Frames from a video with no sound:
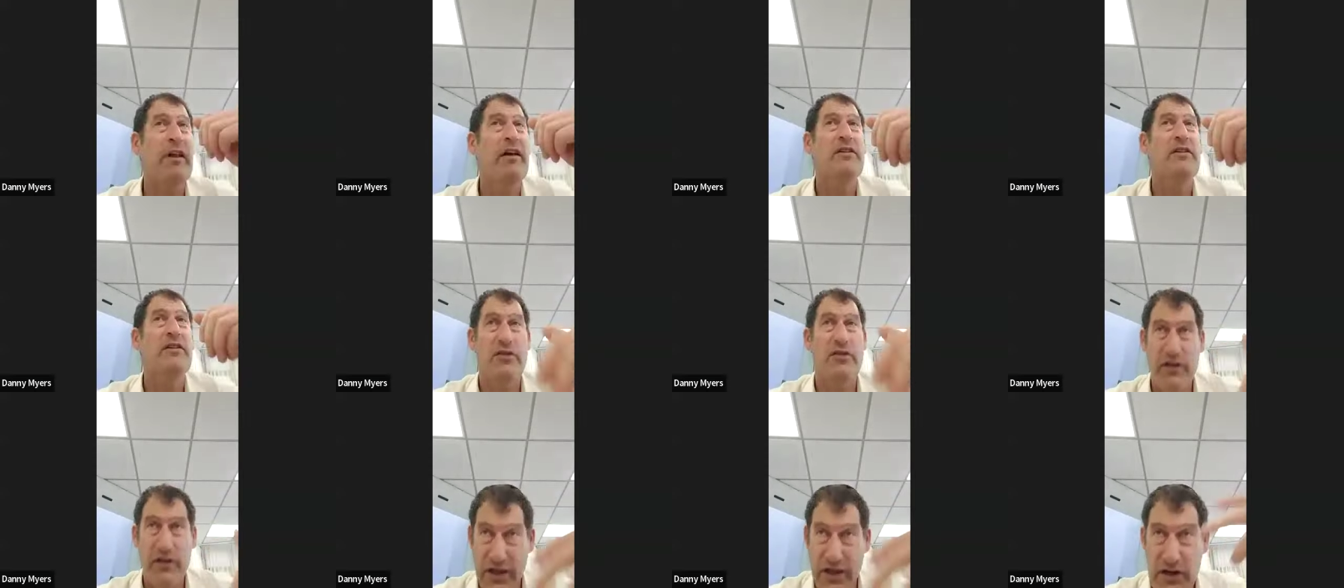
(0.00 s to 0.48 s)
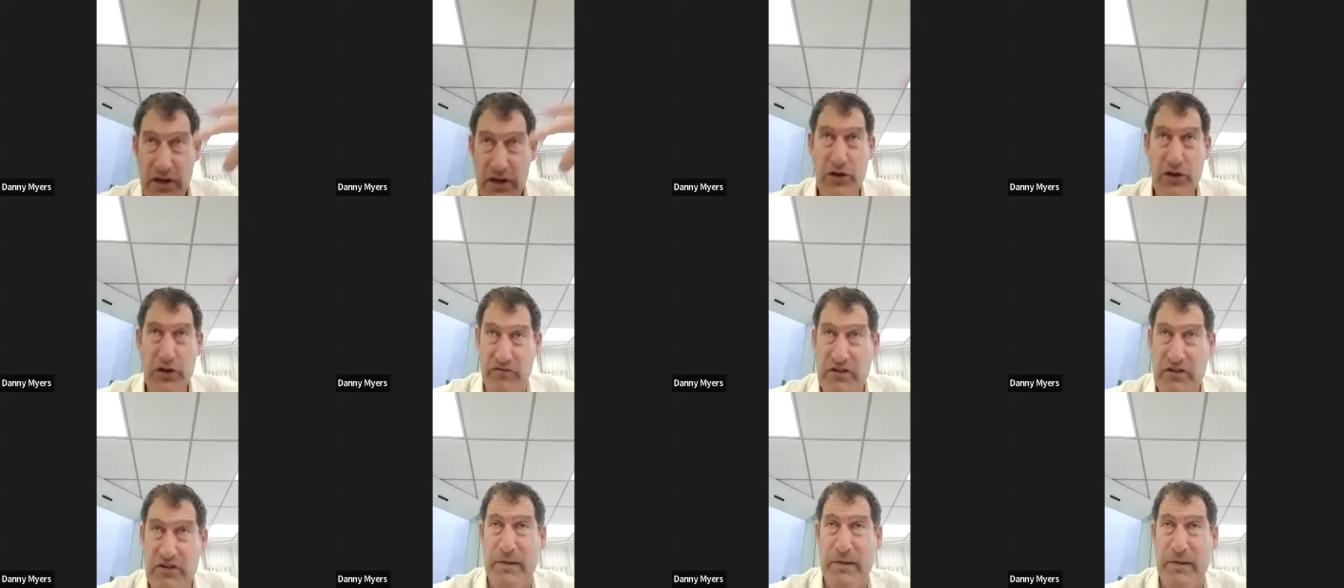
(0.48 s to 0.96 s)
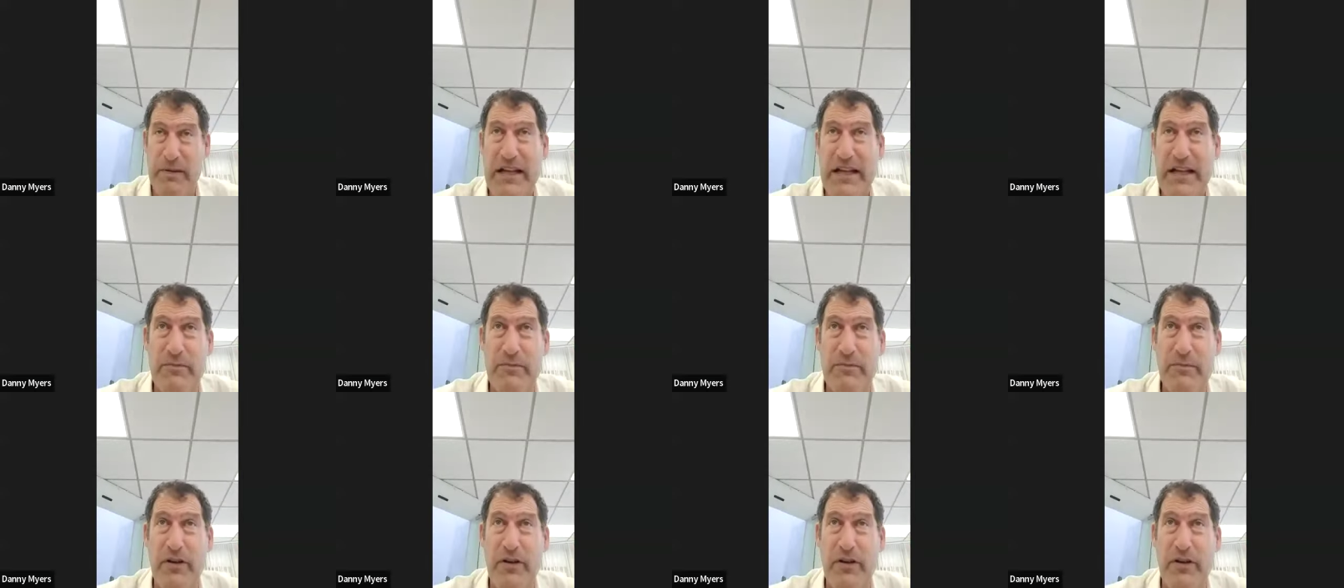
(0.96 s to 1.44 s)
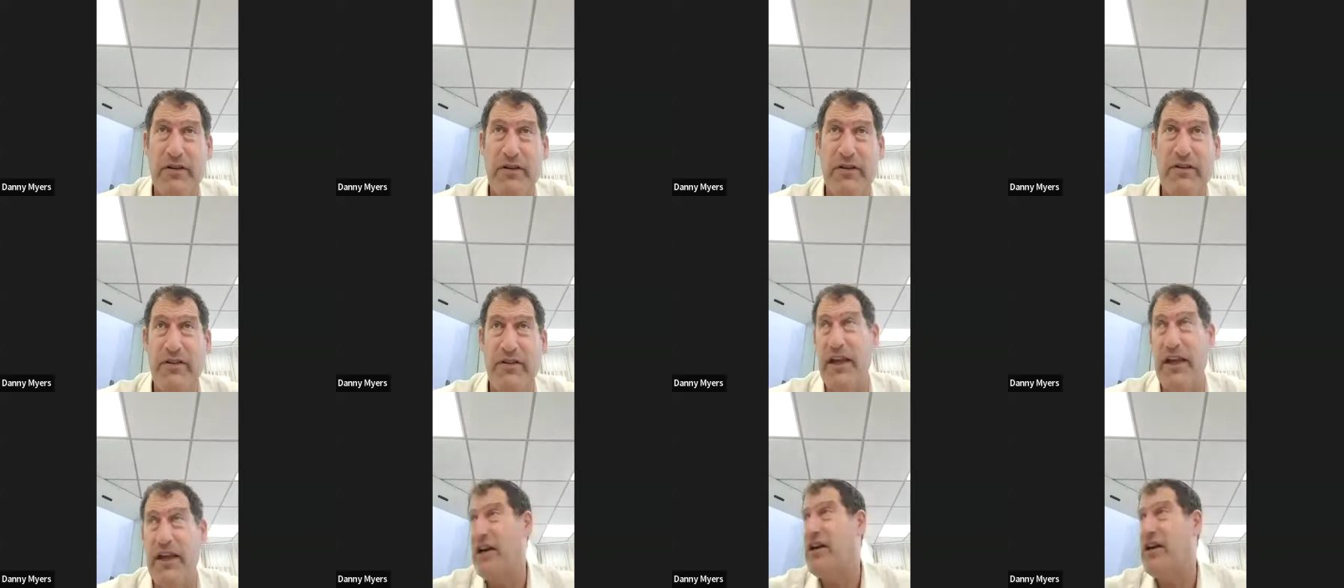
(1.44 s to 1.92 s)
So then you're responsible.
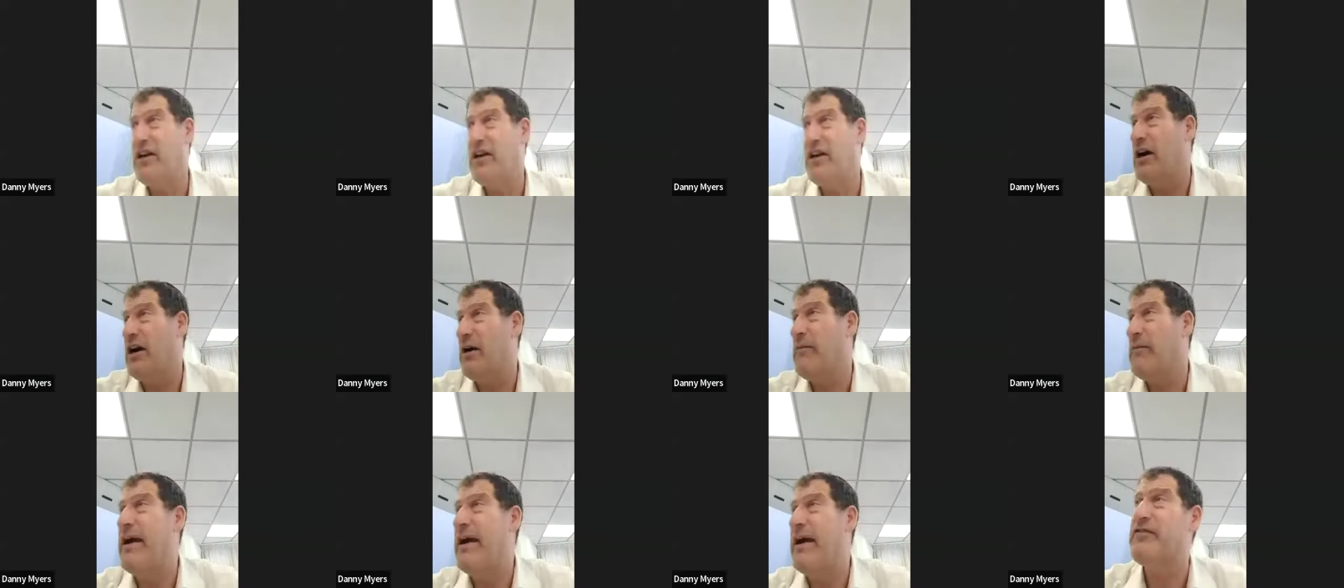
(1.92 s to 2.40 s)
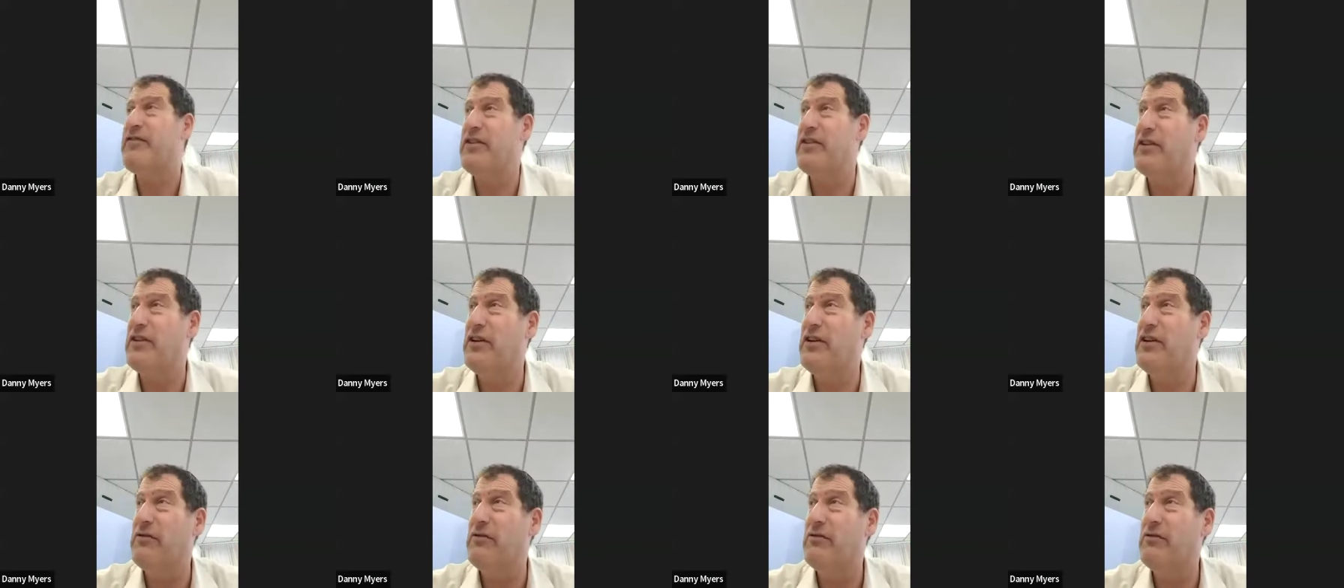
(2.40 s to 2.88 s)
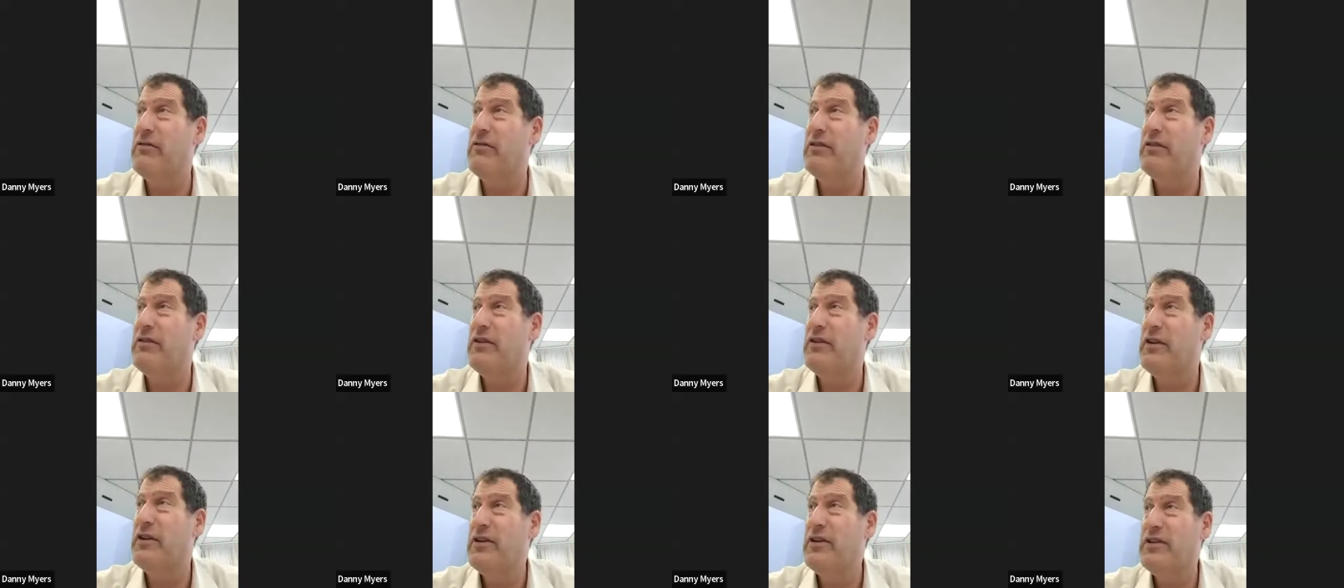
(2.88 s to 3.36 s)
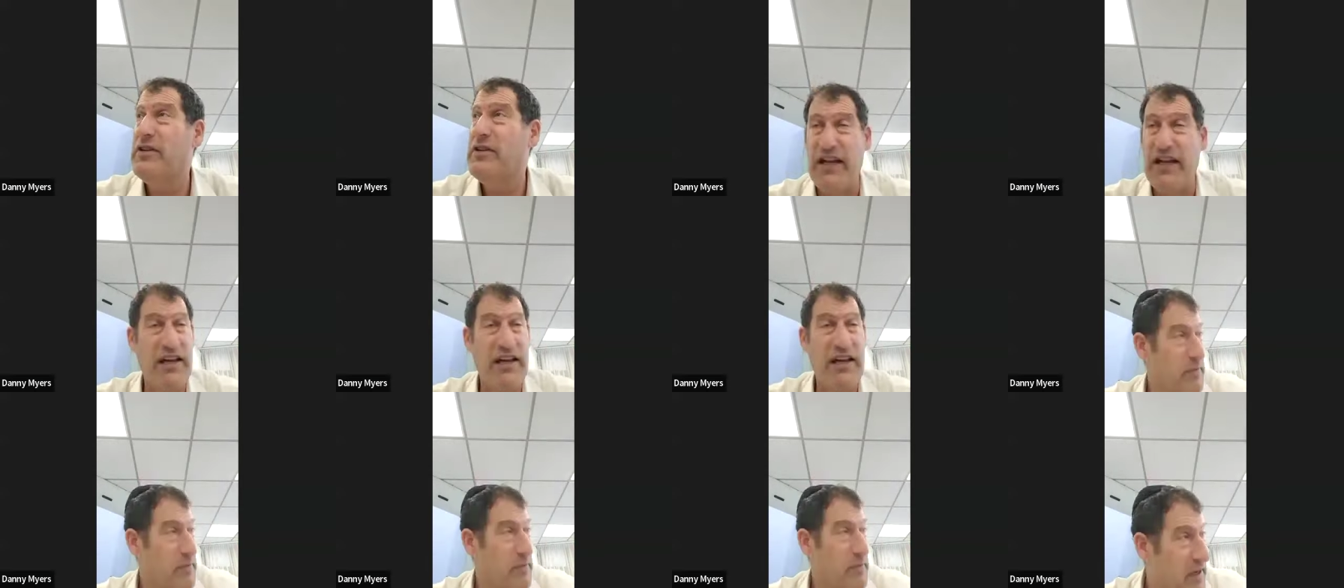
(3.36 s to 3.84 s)
They could come after you. So
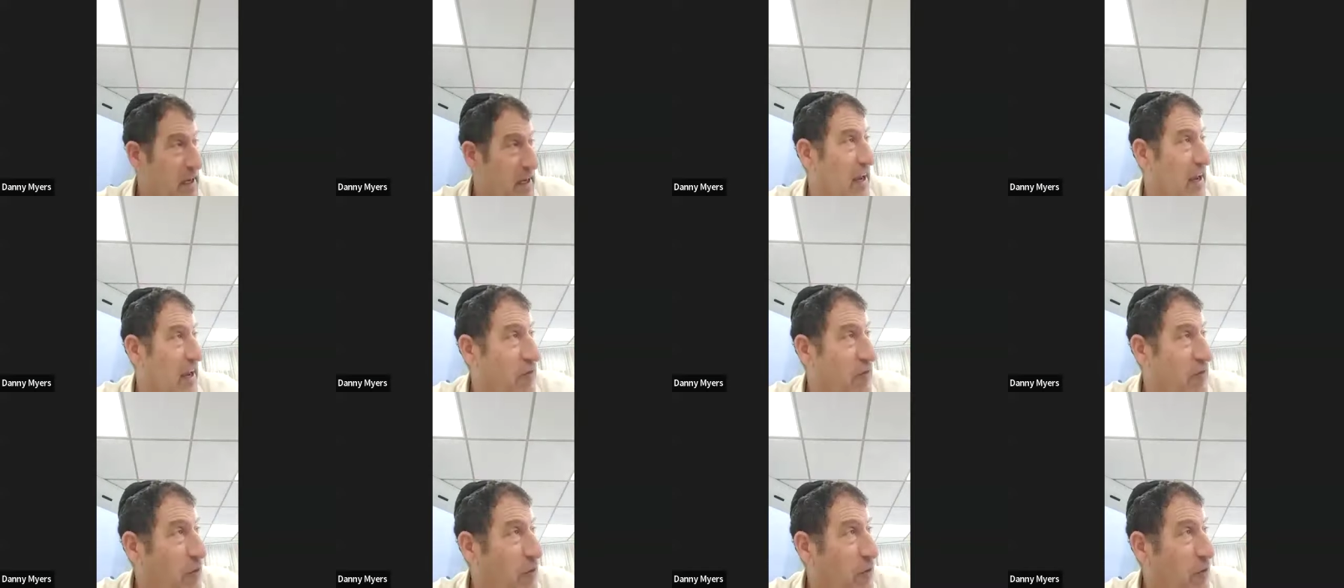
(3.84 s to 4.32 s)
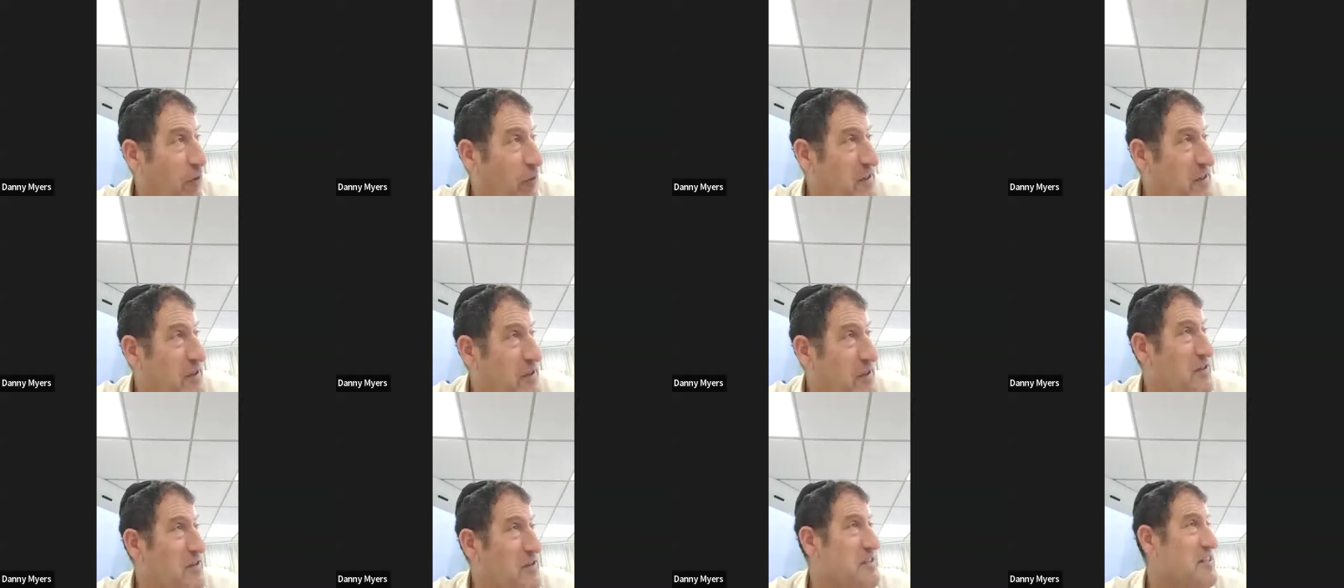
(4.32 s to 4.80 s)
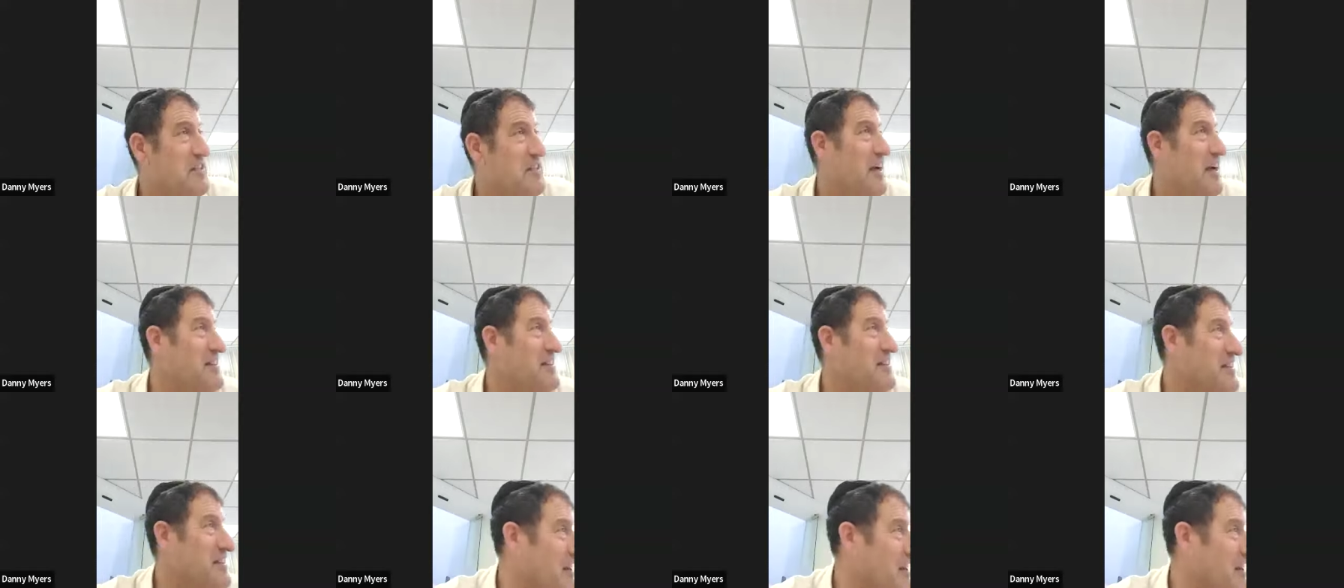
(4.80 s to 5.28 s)
you have to be careful when someone signs on a